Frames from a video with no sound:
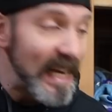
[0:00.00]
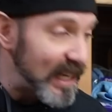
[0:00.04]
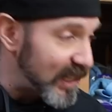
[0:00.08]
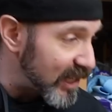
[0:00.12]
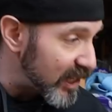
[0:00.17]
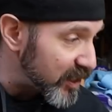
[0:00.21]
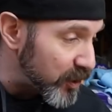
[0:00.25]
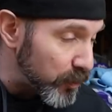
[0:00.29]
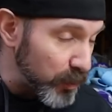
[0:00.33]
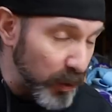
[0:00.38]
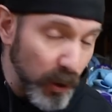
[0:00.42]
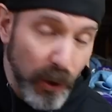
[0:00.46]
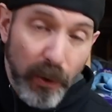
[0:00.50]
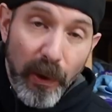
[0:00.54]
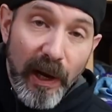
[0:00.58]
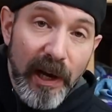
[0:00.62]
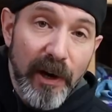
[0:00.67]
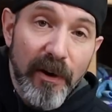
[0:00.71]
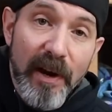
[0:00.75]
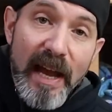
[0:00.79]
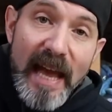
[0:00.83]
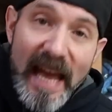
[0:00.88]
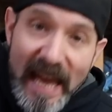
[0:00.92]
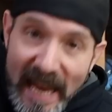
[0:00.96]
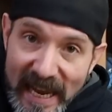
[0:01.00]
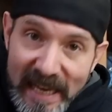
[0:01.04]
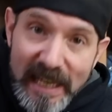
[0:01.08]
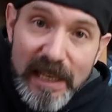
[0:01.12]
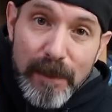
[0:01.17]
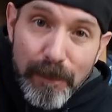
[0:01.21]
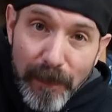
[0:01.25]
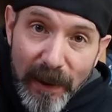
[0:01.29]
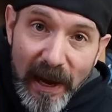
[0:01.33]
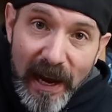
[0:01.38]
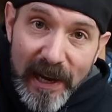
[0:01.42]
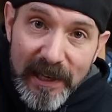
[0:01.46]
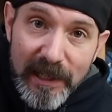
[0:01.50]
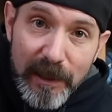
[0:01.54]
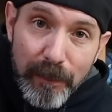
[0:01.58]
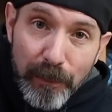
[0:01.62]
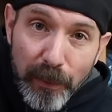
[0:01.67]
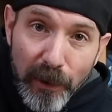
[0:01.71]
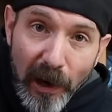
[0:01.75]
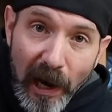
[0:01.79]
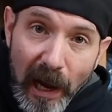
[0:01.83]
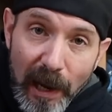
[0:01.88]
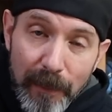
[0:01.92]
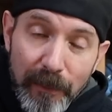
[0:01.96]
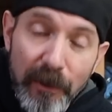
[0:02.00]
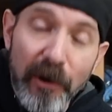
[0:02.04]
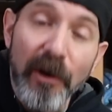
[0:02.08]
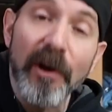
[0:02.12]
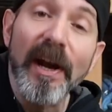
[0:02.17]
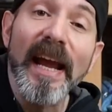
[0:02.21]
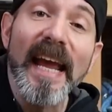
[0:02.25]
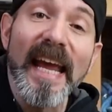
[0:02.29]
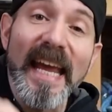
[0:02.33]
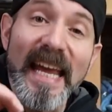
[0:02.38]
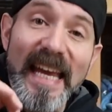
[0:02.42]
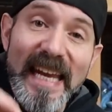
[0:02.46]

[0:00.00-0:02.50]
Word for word: It doesn't require any bonding primer